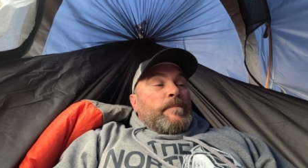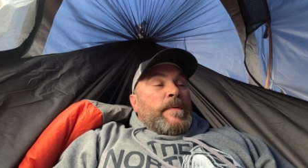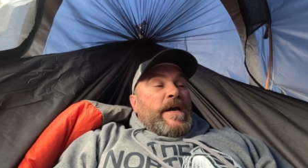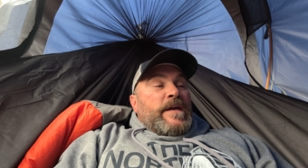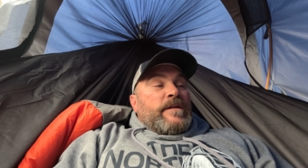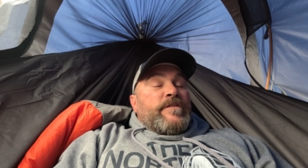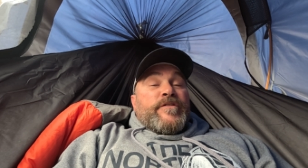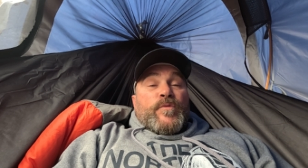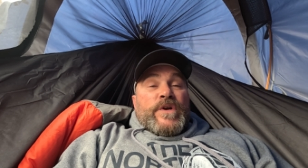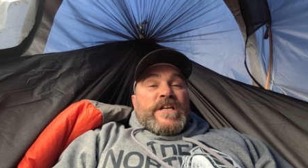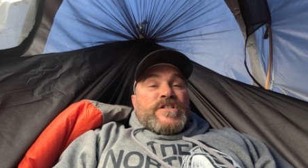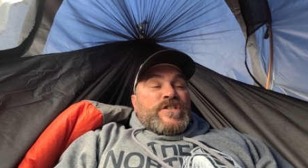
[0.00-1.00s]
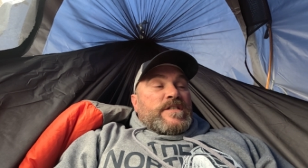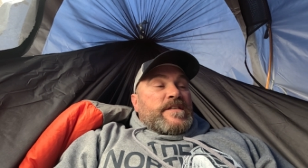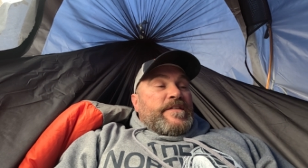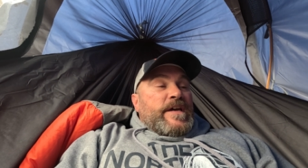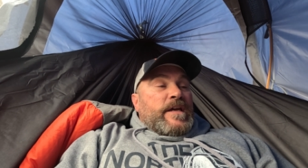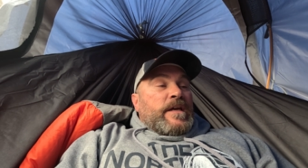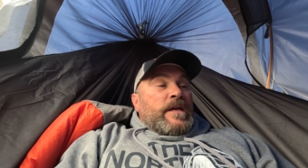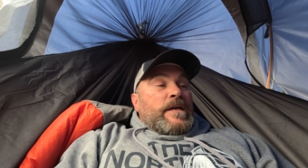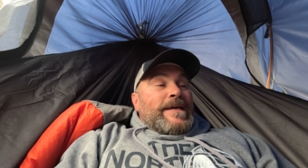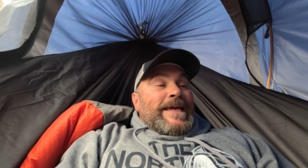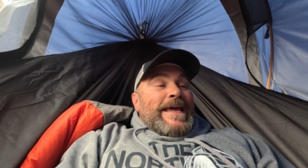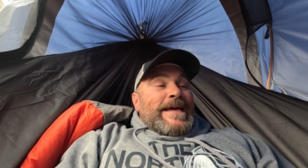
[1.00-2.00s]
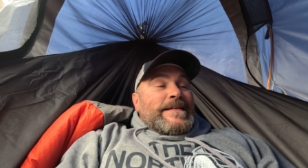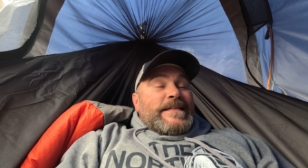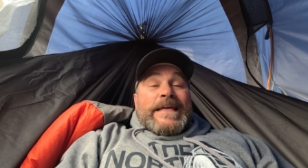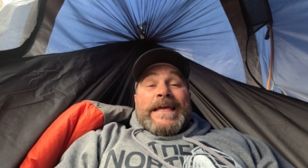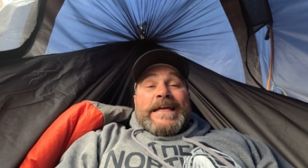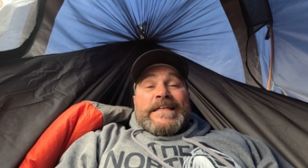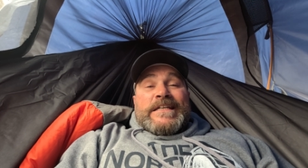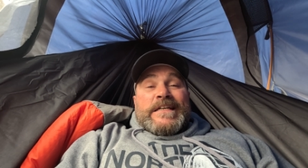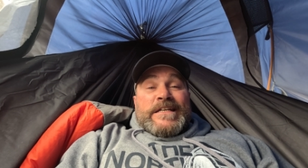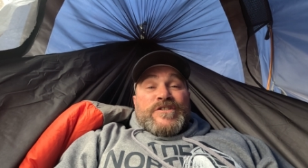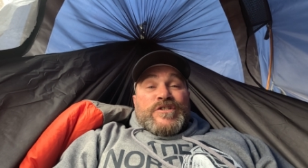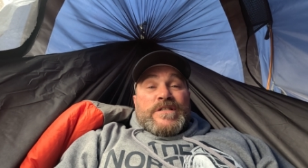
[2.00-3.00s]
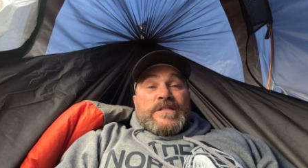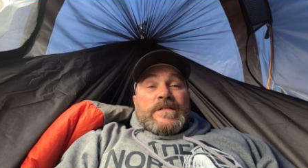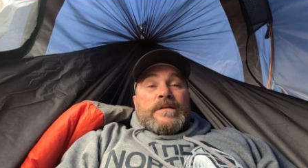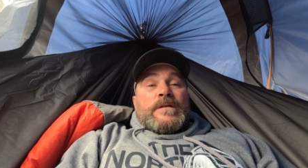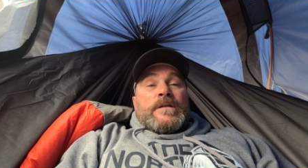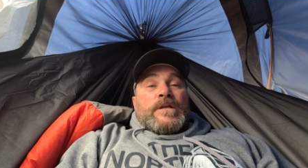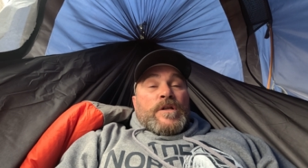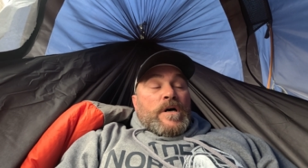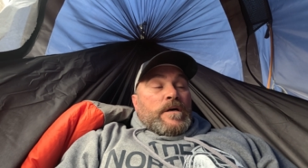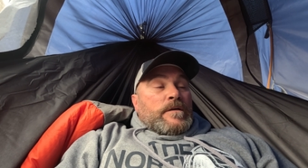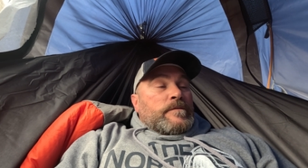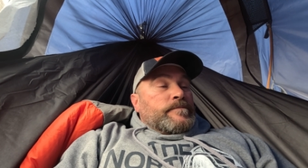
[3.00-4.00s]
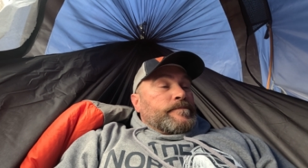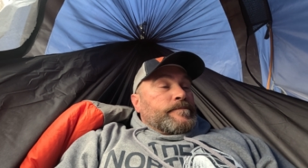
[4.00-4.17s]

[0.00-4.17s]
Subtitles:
by 3 inches thick and 80 inches long.